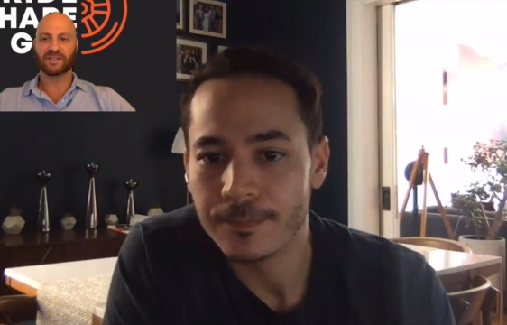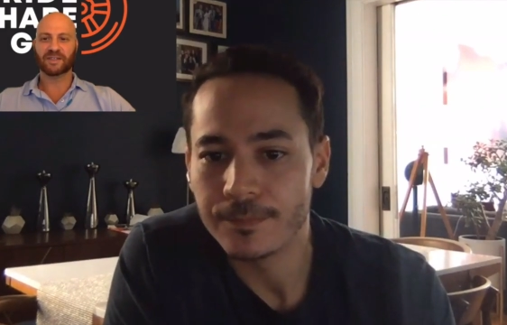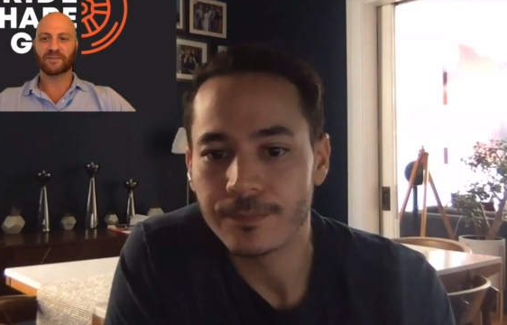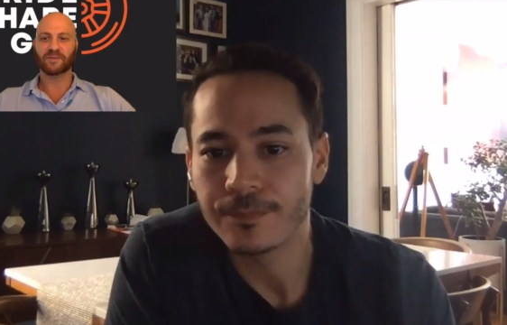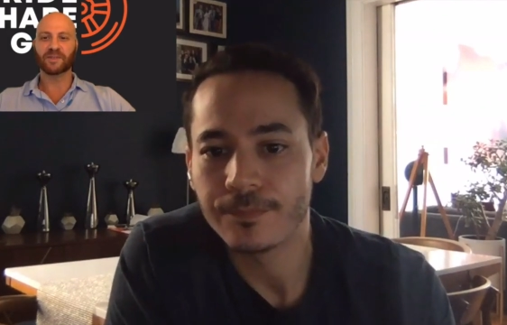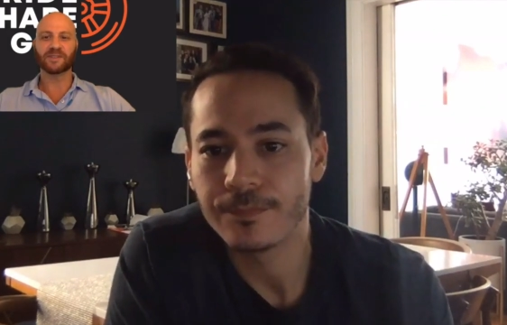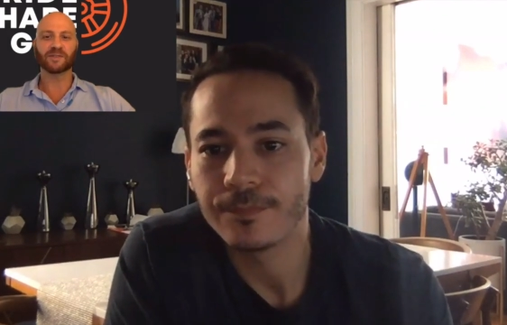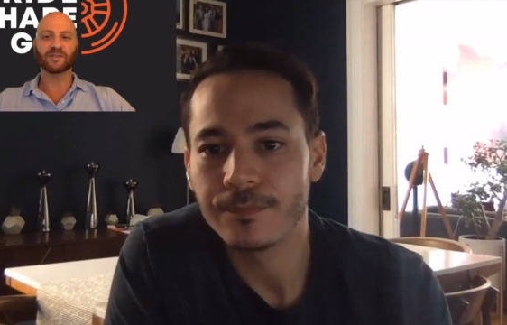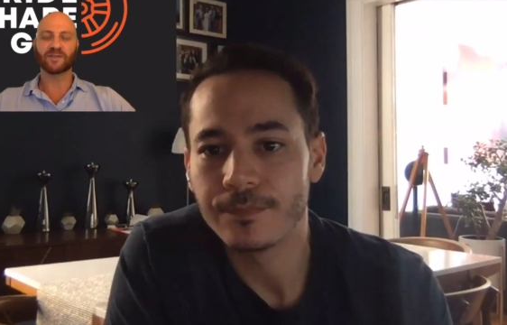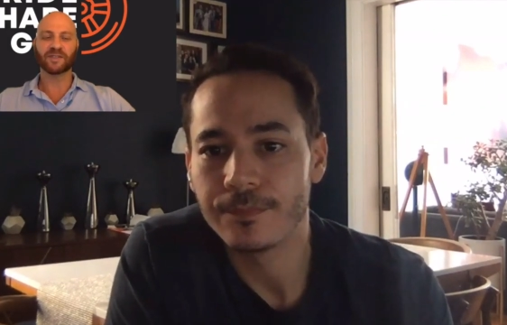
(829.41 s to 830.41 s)
Speaker 1: And for me, this is
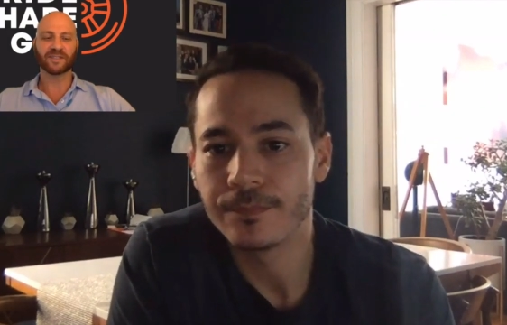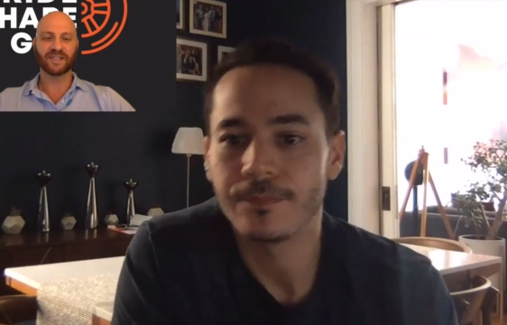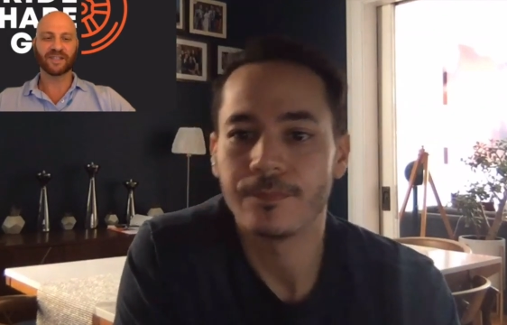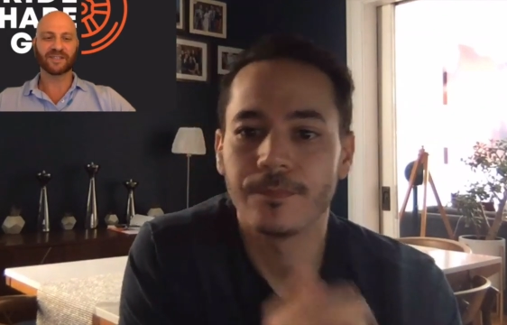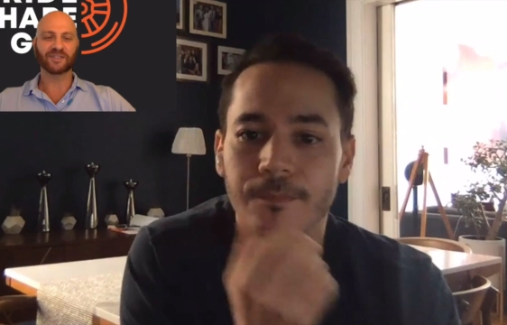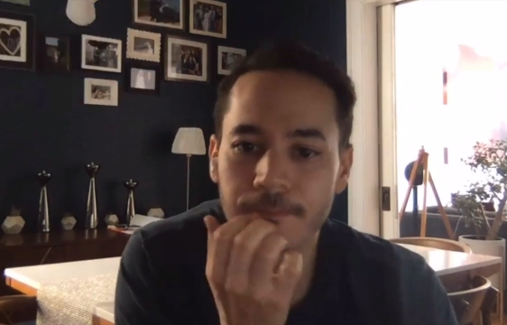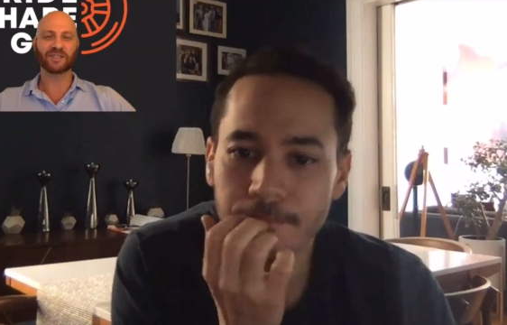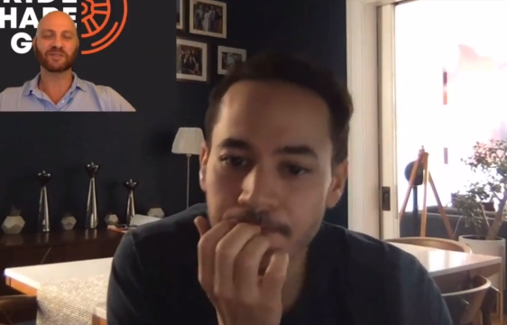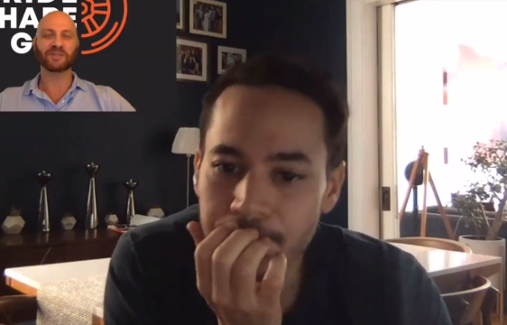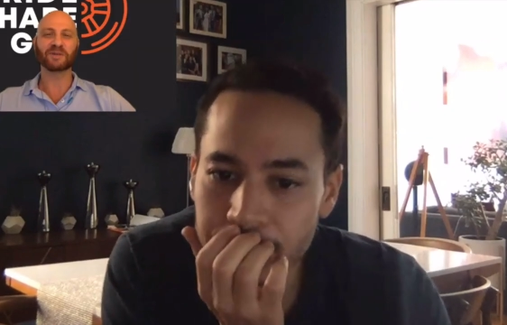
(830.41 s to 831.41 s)
fun because I like
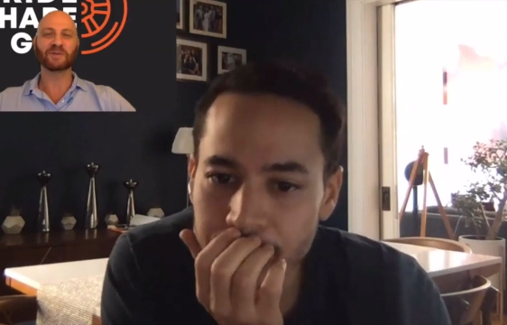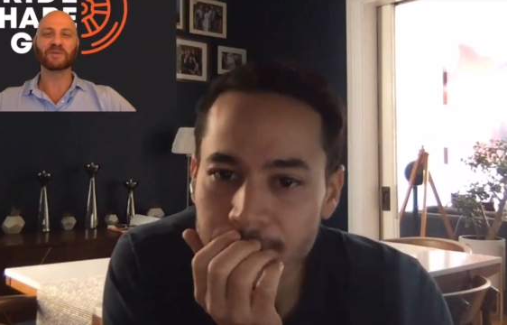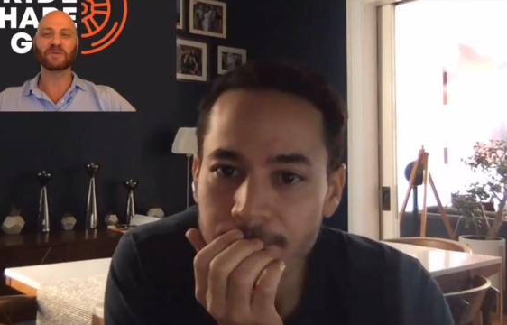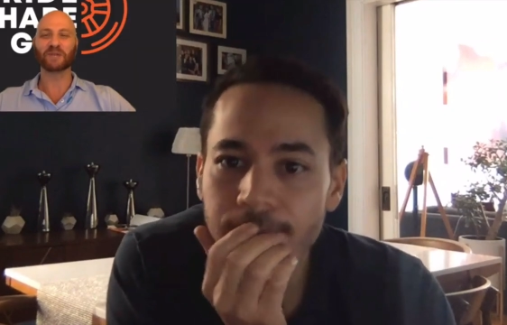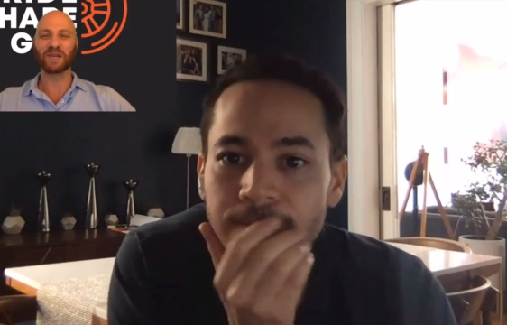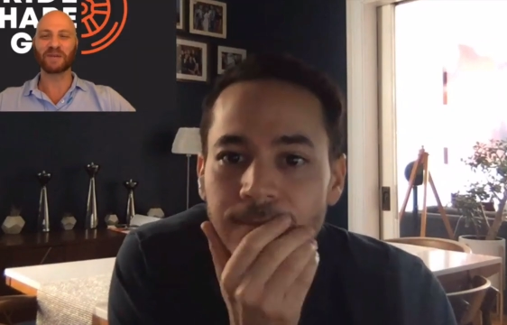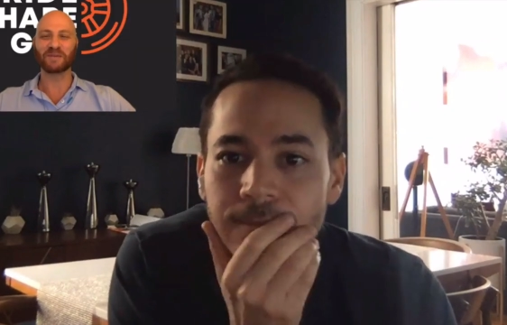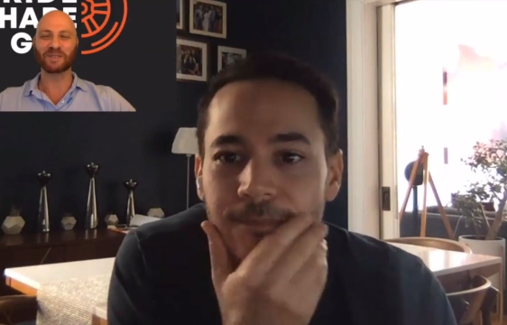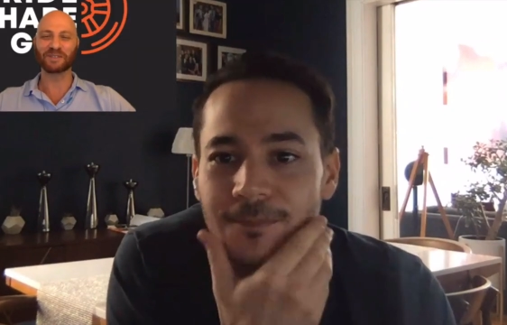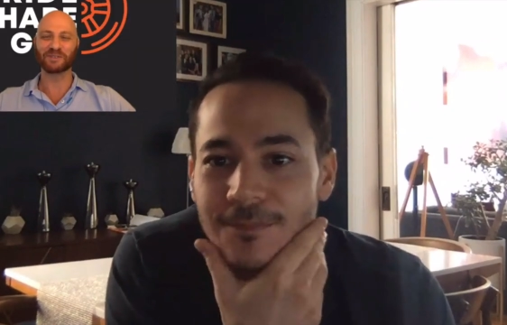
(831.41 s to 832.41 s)
conjecturing about what might happen
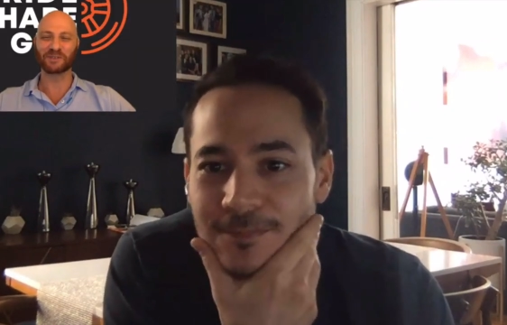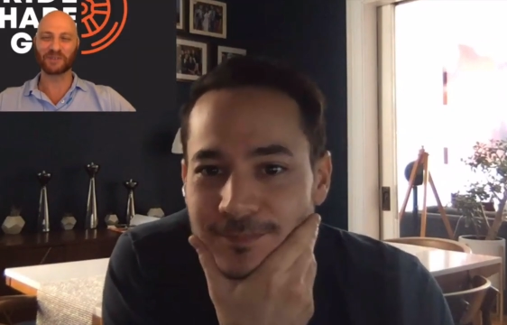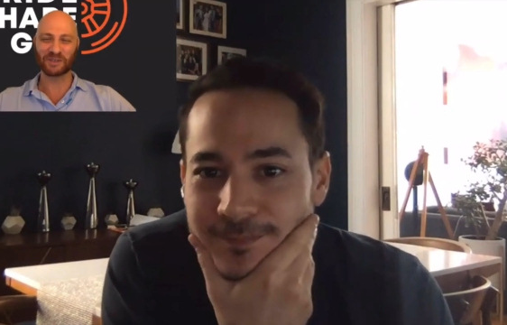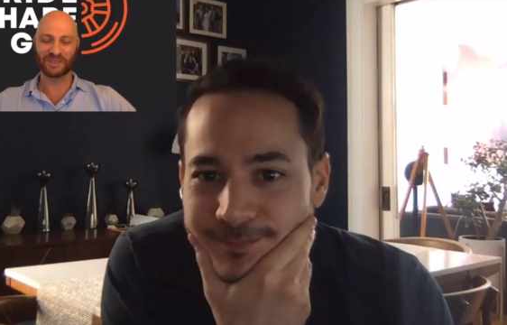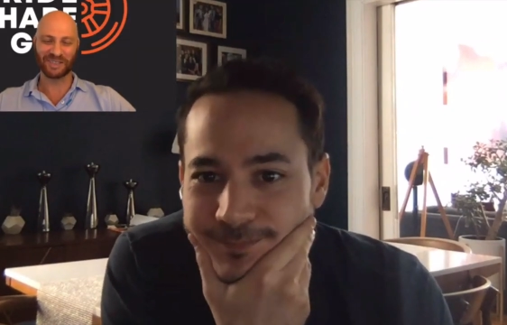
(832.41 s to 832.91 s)
in the future.